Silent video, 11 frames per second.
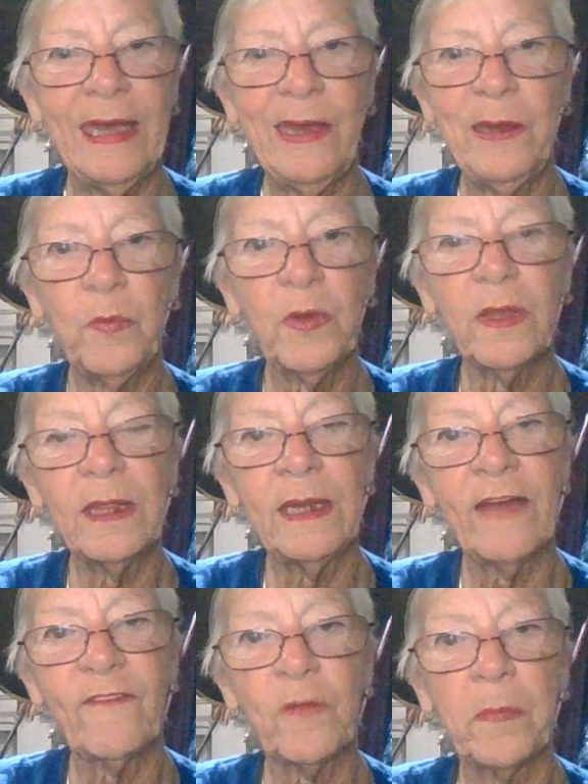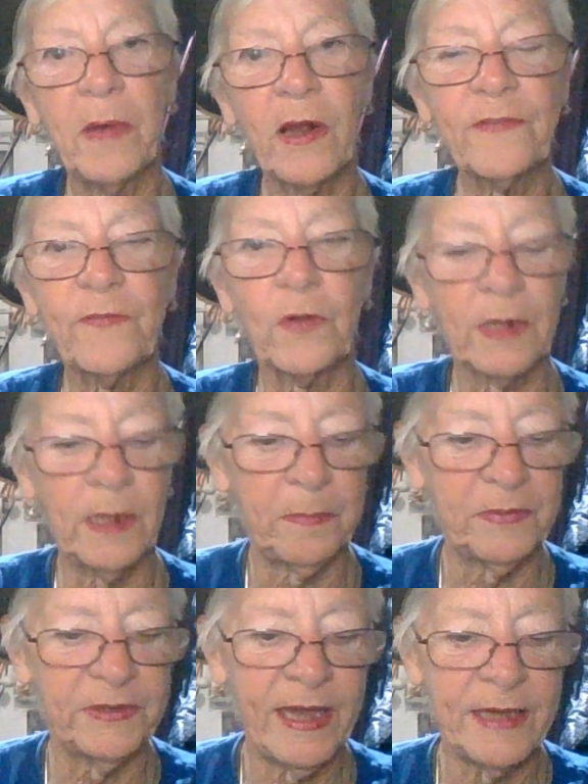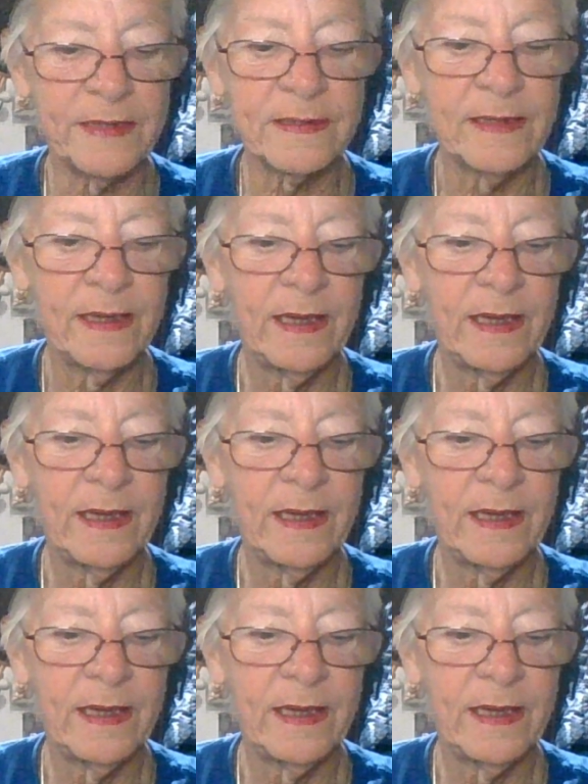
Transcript: He really never barked for a couple days.